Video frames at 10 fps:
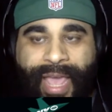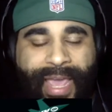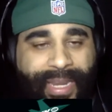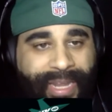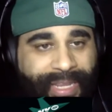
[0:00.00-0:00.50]

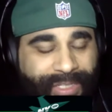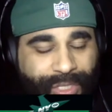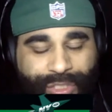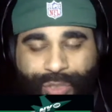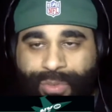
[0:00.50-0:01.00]
And
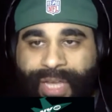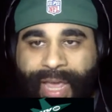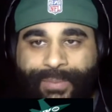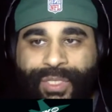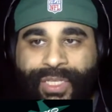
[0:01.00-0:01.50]
the 2
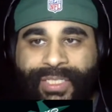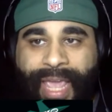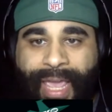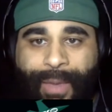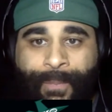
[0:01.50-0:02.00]
times in this
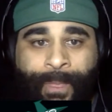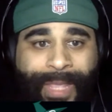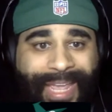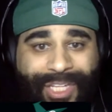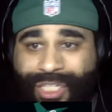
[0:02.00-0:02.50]
game,
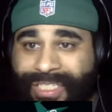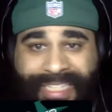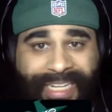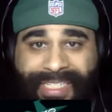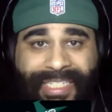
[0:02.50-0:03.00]
he
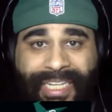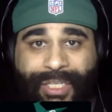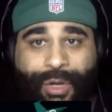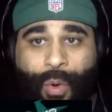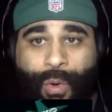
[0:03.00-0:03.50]
just didn't
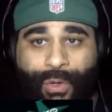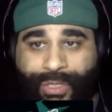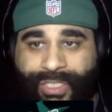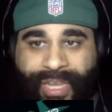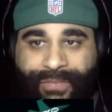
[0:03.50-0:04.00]
see the corner
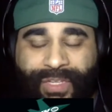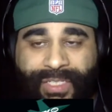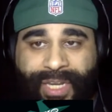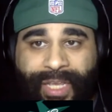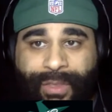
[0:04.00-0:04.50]
or safety
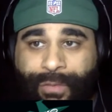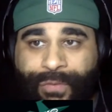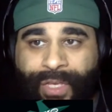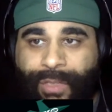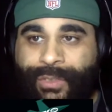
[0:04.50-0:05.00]
sitting in the
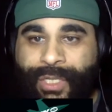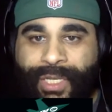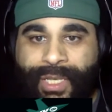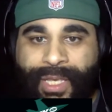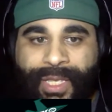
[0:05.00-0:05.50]
field.
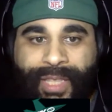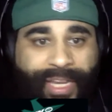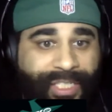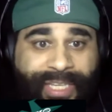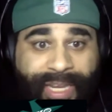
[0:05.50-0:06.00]

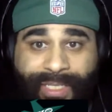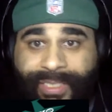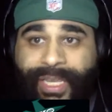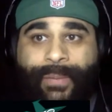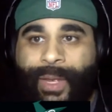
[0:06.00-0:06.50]
Like, didn't
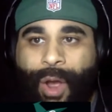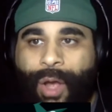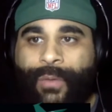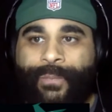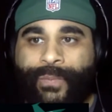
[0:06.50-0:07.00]
see him at
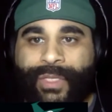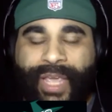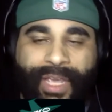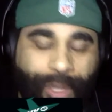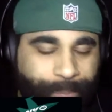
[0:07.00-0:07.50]
all.
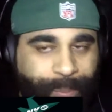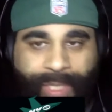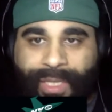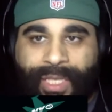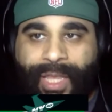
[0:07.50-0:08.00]
Like,
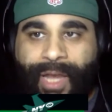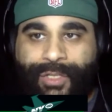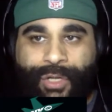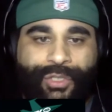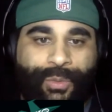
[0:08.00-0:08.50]
completely locked
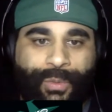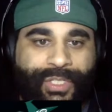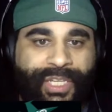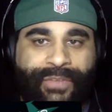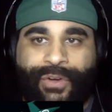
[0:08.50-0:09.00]
onto a
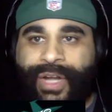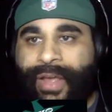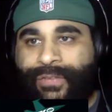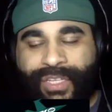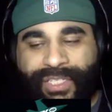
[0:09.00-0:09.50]
receiver.
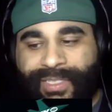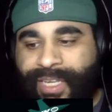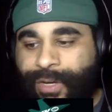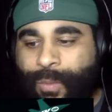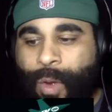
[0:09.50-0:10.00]
Now, if this is
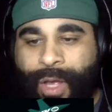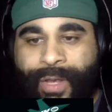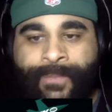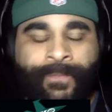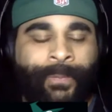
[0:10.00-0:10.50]
year
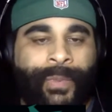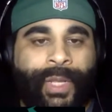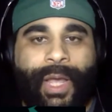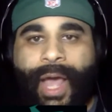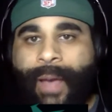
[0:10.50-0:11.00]
1,
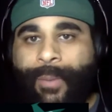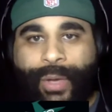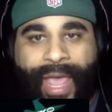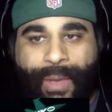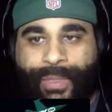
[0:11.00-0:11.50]
I'm
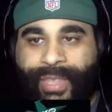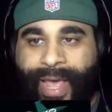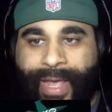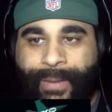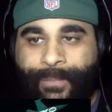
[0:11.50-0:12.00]
okay with
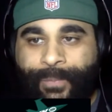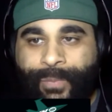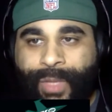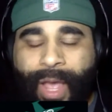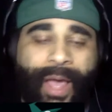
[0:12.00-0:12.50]
that.
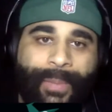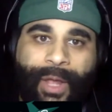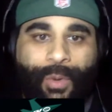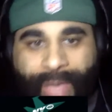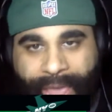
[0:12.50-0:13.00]
I'm
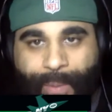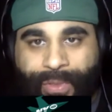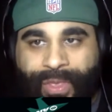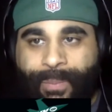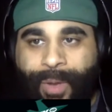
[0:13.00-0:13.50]
not okay
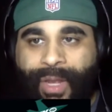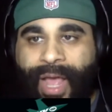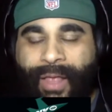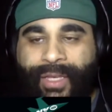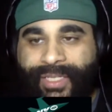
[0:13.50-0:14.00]
with it, but
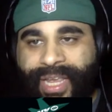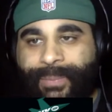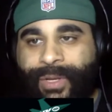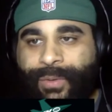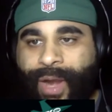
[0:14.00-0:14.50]
I'll
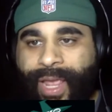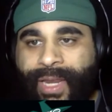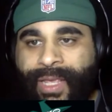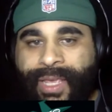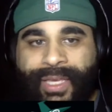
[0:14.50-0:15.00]
accept it,
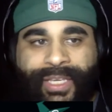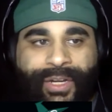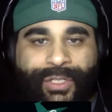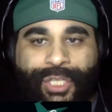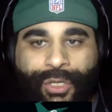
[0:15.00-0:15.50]
right?
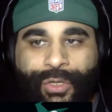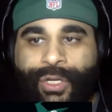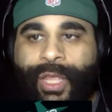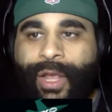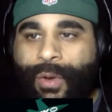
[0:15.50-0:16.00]
Year 2,
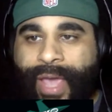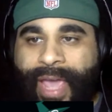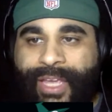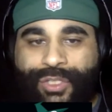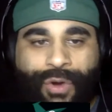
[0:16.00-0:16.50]
you're like,
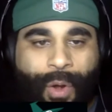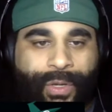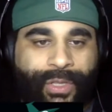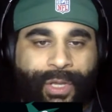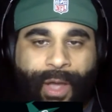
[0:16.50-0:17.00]
okay, he's
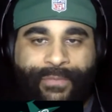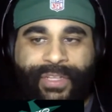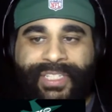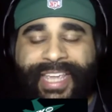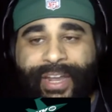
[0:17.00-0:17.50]
growing in the
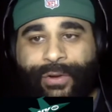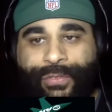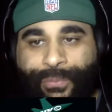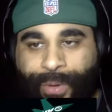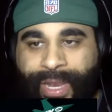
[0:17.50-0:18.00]
offense. Year
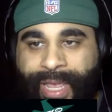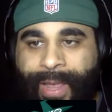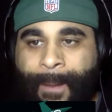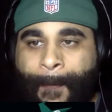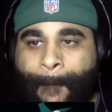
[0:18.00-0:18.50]

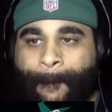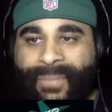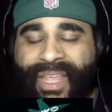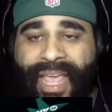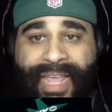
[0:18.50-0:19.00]
3,
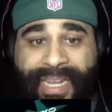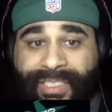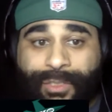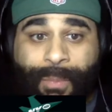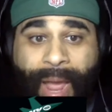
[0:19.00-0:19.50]
and
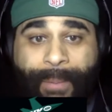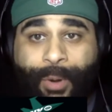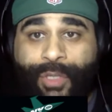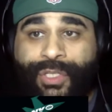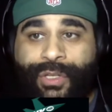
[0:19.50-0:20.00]
this my
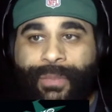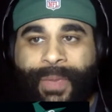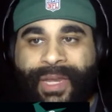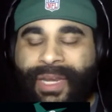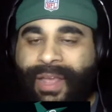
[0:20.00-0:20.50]
personal
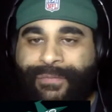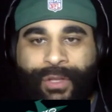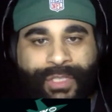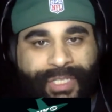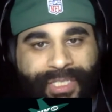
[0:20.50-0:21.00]
opinion, I
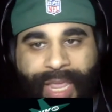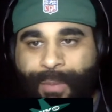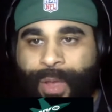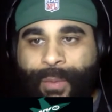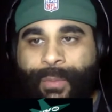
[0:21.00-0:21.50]
felt the
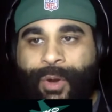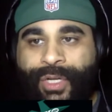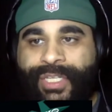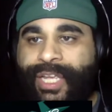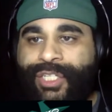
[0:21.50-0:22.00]
same way with
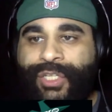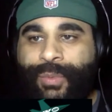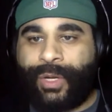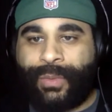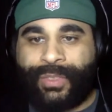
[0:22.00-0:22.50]
Mark Sanchez
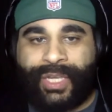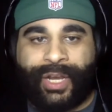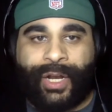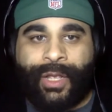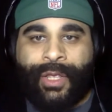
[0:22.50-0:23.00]
when he was
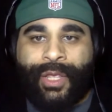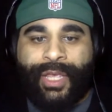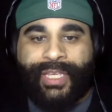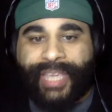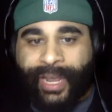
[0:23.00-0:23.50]
here.
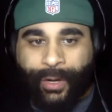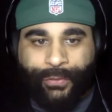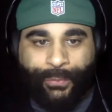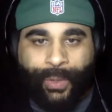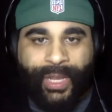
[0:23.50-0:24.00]
Year
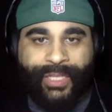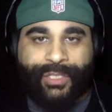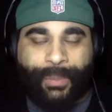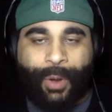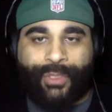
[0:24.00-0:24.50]
3 is
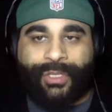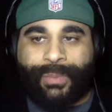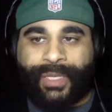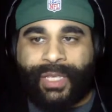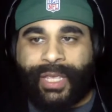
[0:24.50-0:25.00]
supposed to
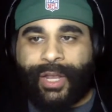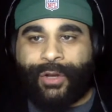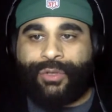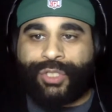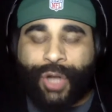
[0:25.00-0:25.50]
be the year
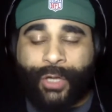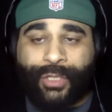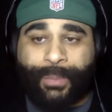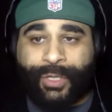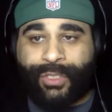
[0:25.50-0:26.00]
you start
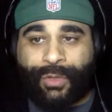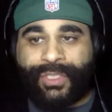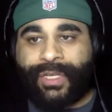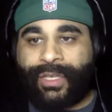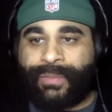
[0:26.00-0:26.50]
to put
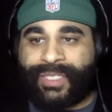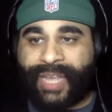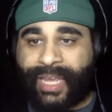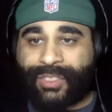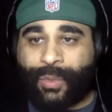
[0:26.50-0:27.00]
those silly
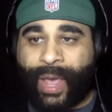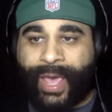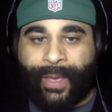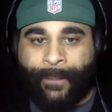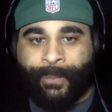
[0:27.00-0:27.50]
mistakes
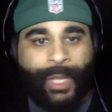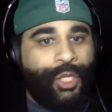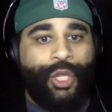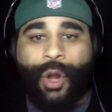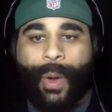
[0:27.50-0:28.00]
away.
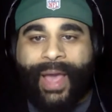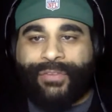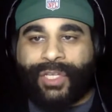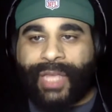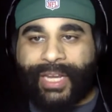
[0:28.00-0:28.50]
You don't
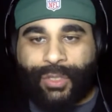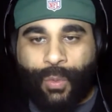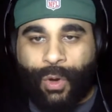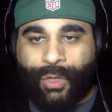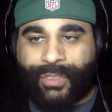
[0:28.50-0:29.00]
have to light the
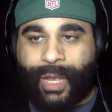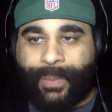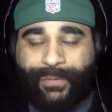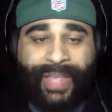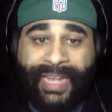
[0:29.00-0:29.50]
world
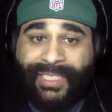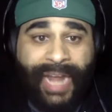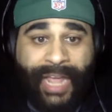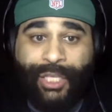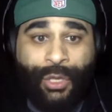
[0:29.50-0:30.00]
up. If that's
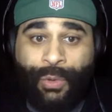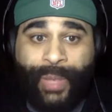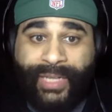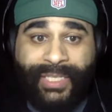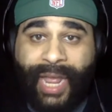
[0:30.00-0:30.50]
not you,
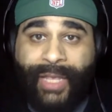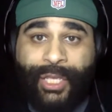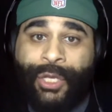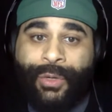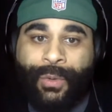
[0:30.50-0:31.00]
that's not
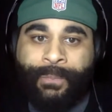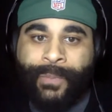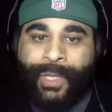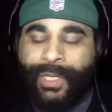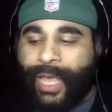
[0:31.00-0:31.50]
you.
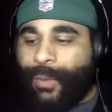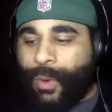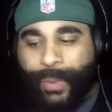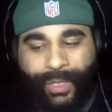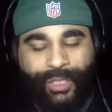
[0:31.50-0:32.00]
Like,
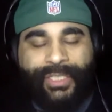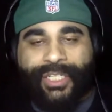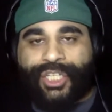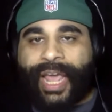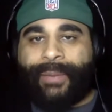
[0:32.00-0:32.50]
when we looked
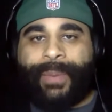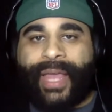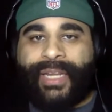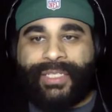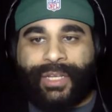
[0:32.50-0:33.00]
at Chad
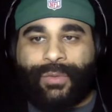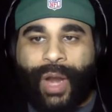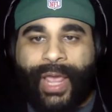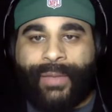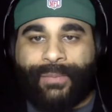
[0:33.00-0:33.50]
Pennington,
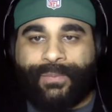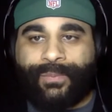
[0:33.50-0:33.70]
right?